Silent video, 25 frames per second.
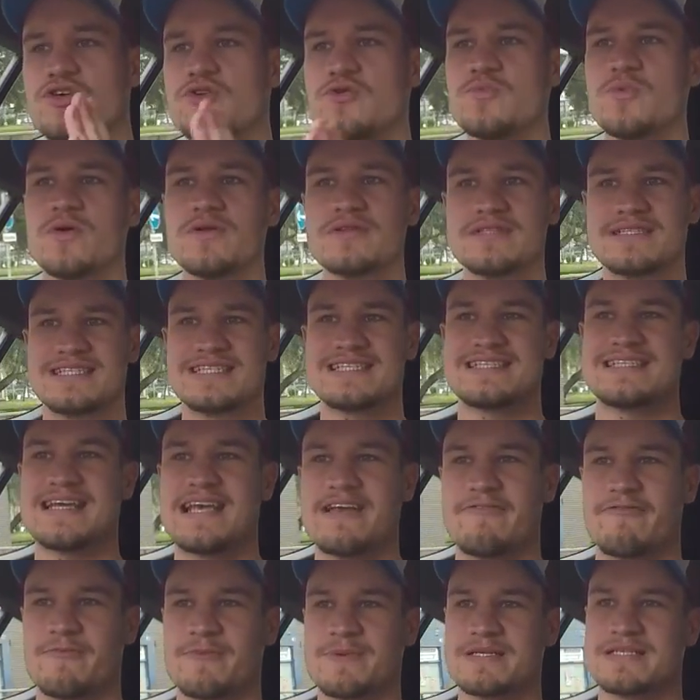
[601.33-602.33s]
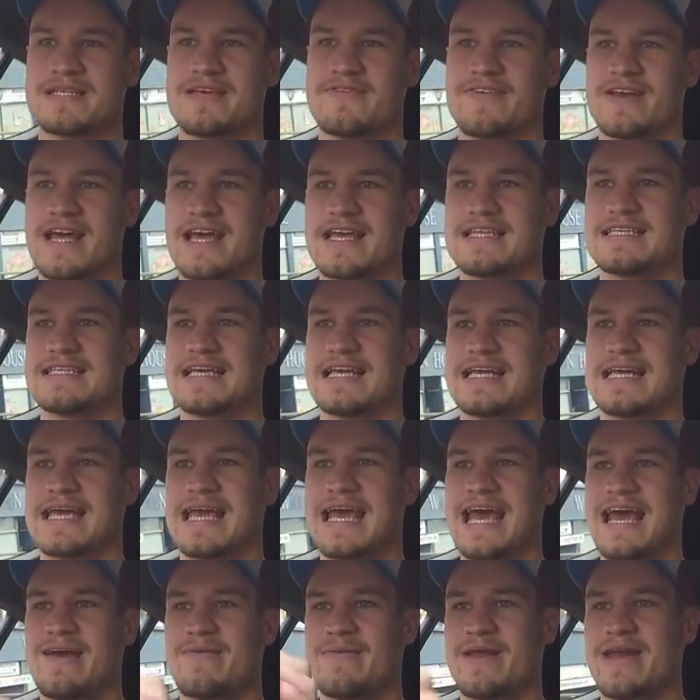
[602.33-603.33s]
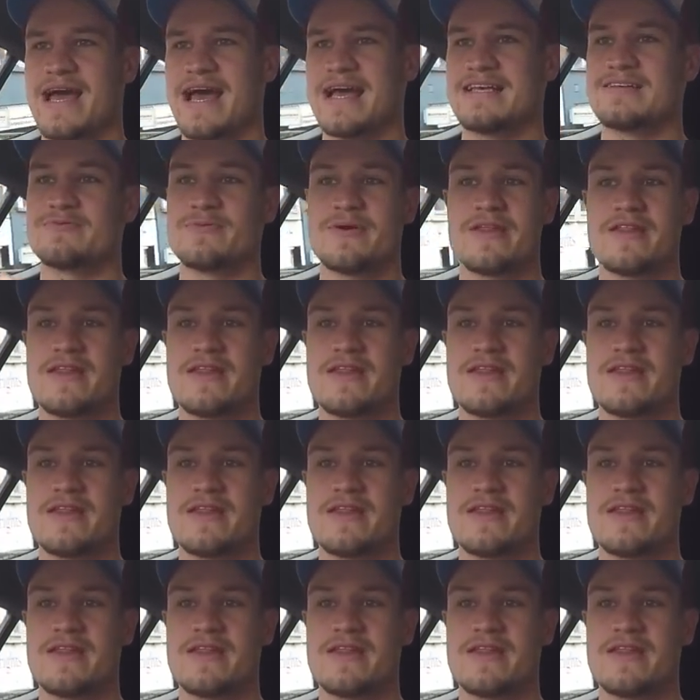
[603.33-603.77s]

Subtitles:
you want to see from the 718 Cayman S,